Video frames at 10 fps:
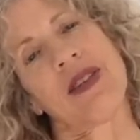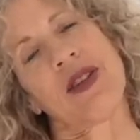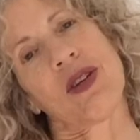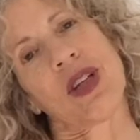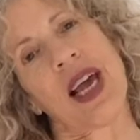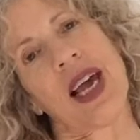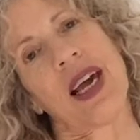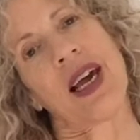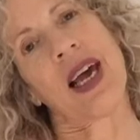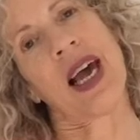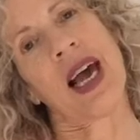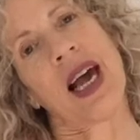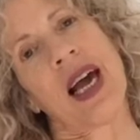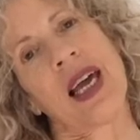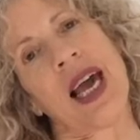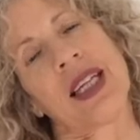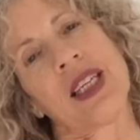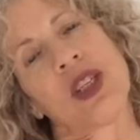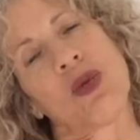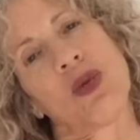of your neck
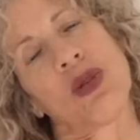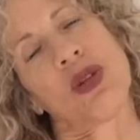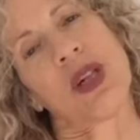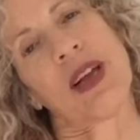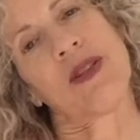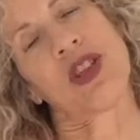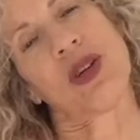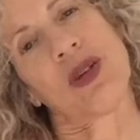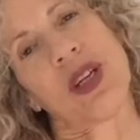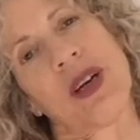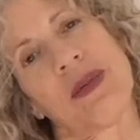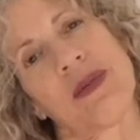heading towards your left shoulder,